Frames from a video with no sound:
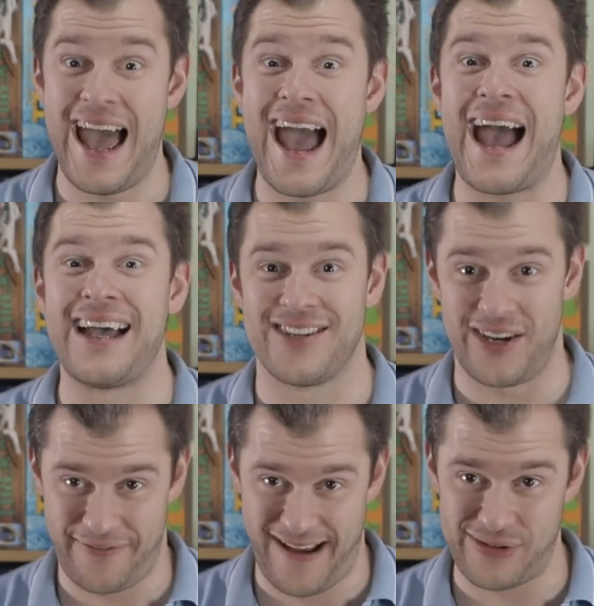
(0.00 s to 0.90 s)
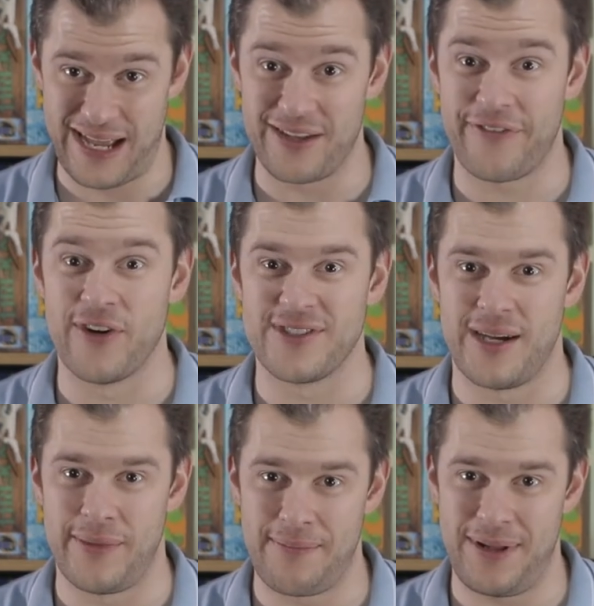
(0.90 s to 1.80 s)
as I found out the first time
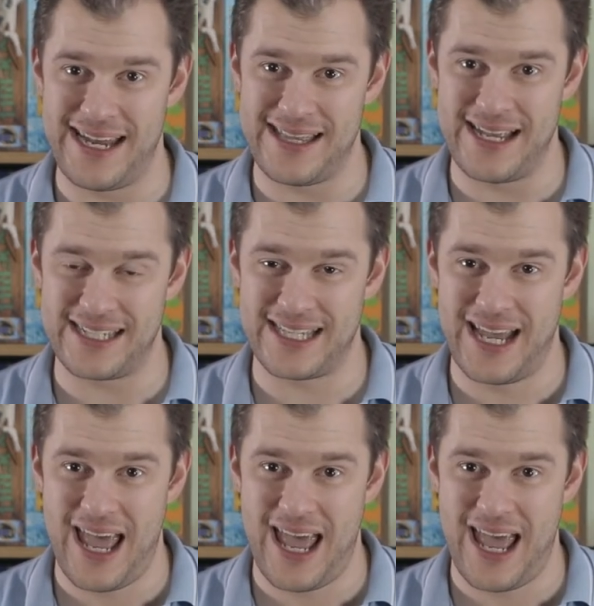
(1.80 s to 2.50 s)
I played this.